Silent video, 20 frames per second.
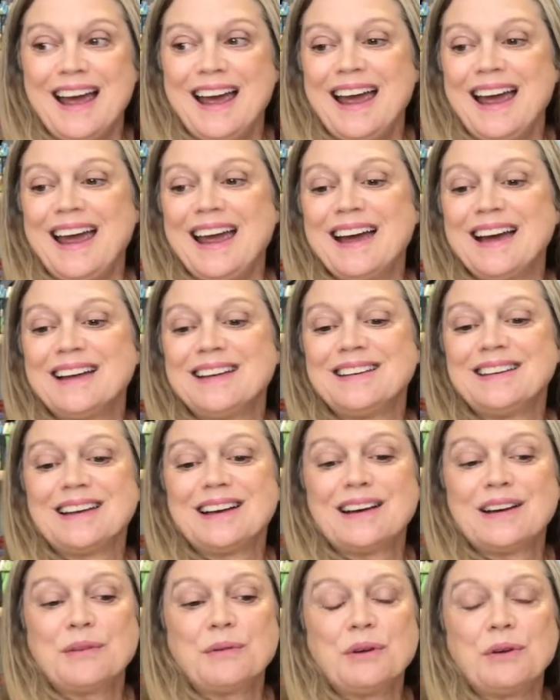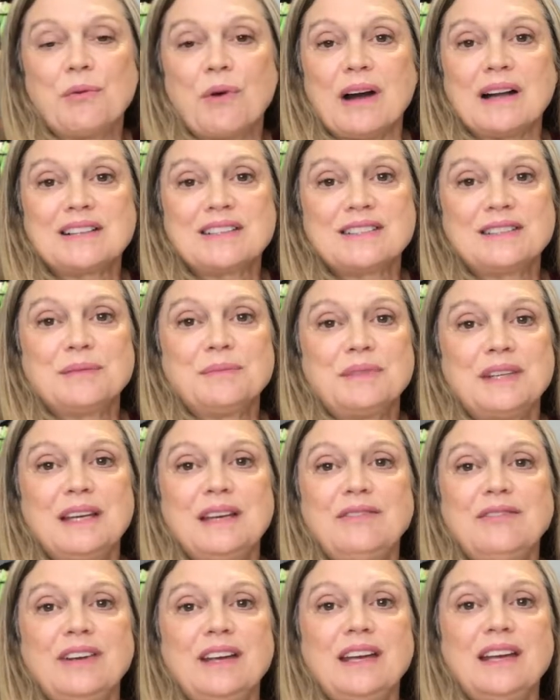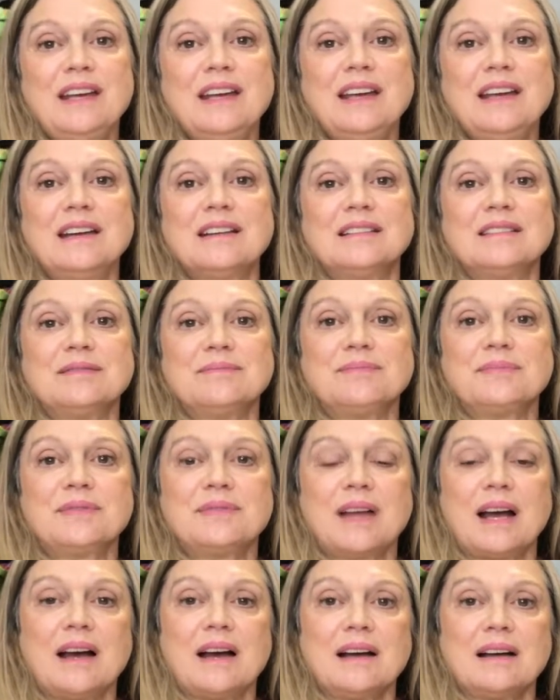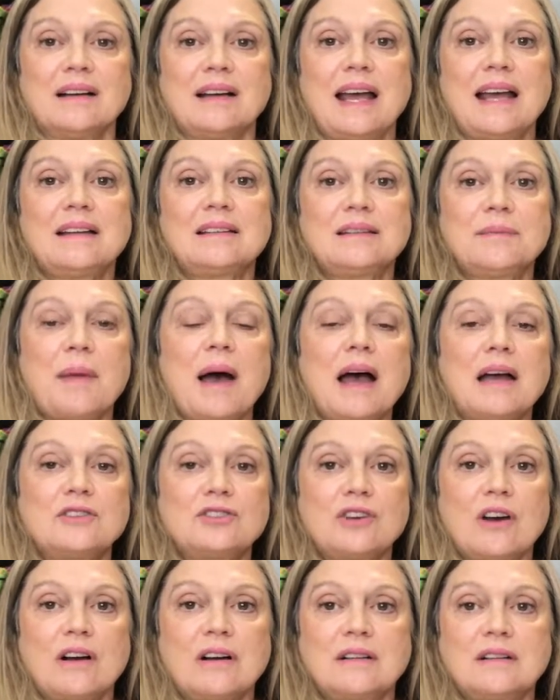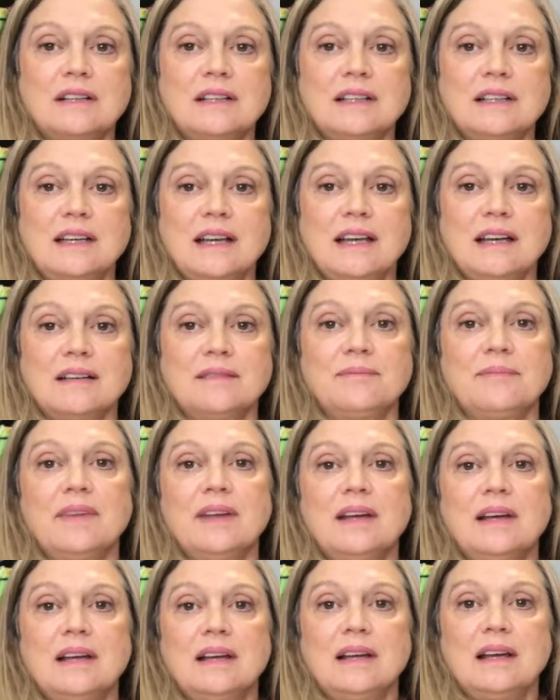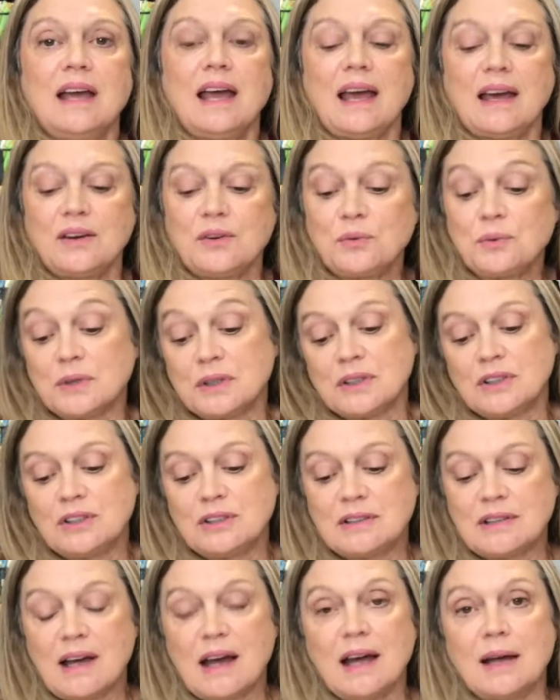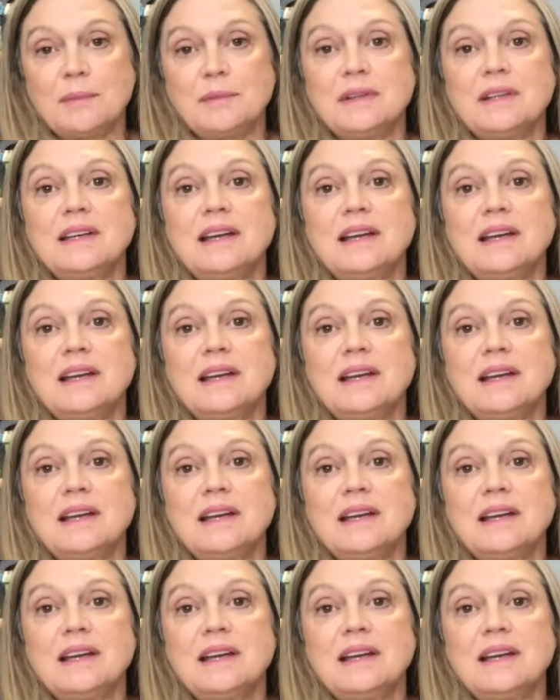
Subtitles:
and we watched some TV and had some hot chocolate and had a really good time. And the